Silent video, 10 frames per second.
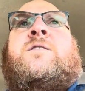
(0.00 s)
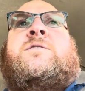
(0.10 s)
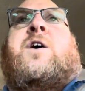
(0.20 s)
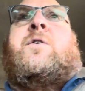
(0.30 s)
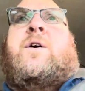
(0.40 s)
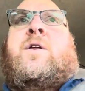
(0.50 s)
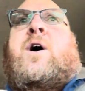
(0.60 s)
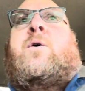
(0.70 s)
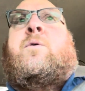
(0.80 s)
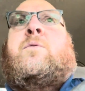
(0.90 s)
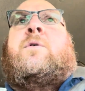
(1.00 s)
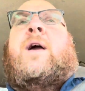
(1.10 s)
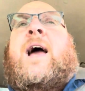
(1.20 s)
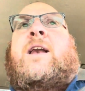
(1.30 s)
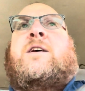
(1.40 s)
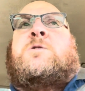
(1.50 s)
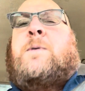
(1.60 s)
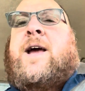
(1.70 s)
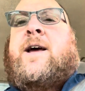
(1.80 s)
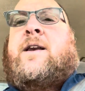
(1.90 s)
so you know you had to
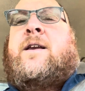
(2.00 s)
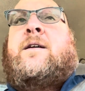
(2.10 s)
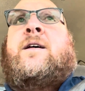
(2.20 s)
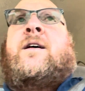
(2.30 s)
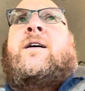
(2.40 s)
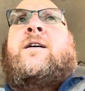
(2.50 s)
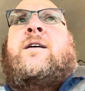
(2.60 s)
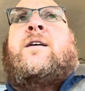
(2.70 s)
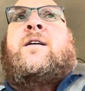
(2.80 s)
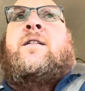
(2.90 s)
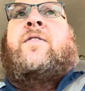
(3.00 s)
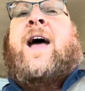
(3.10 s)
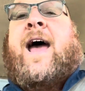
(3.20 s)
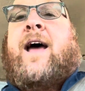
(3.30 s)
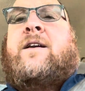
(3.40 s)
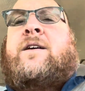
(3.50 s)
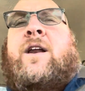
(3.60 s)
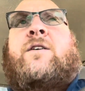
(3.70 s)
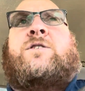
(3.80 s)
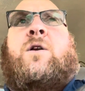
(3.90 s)
spend that you
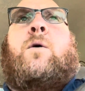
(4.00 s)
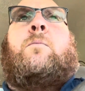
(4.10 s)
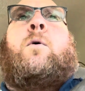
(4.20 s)
know so no,